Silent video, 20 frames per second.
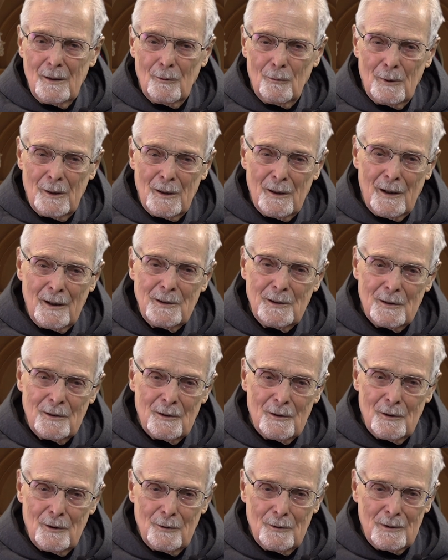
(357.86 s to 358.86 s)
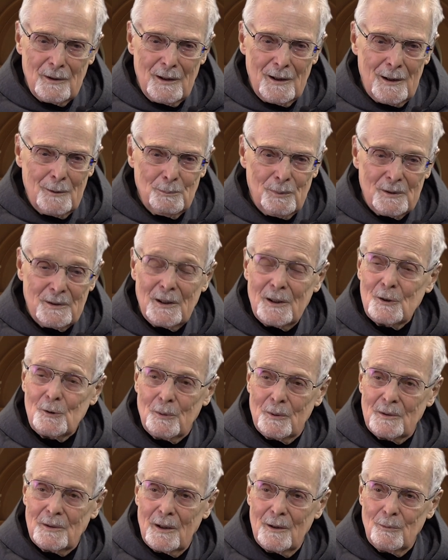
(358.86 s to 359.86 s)
Well, I didn't know that, but
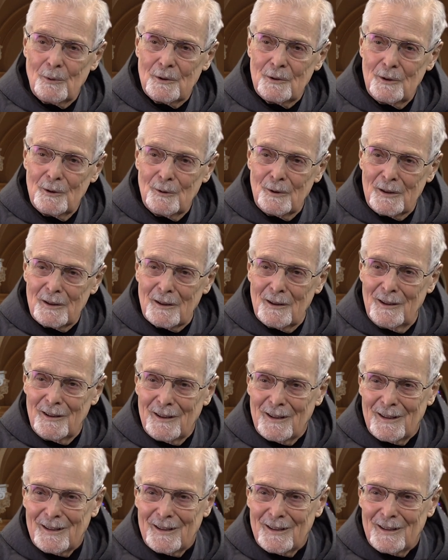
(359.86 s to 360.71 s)
that's what they were doing.